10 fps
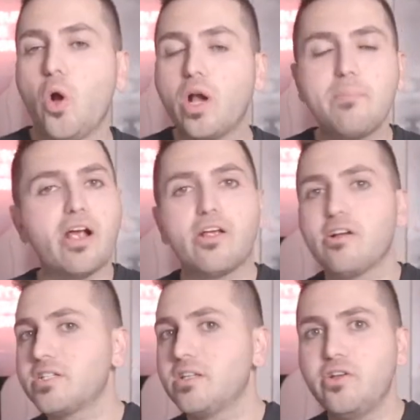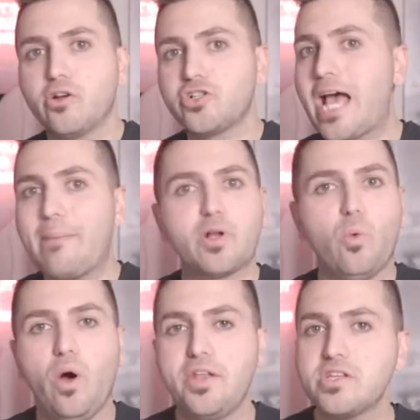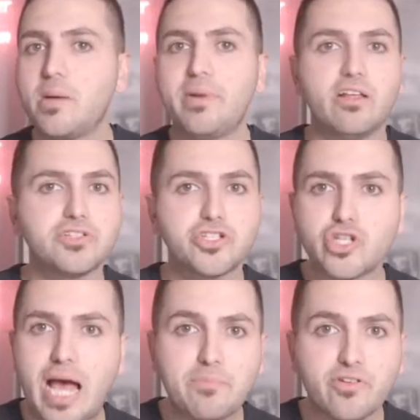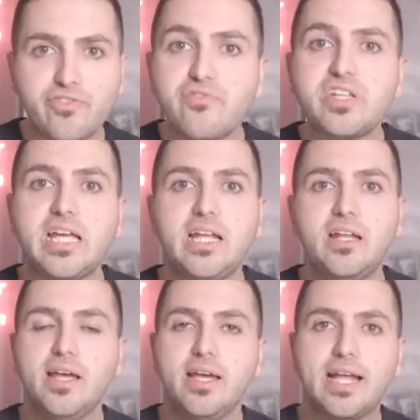Don't compare your chapter 1 to somebody else's chapter 15.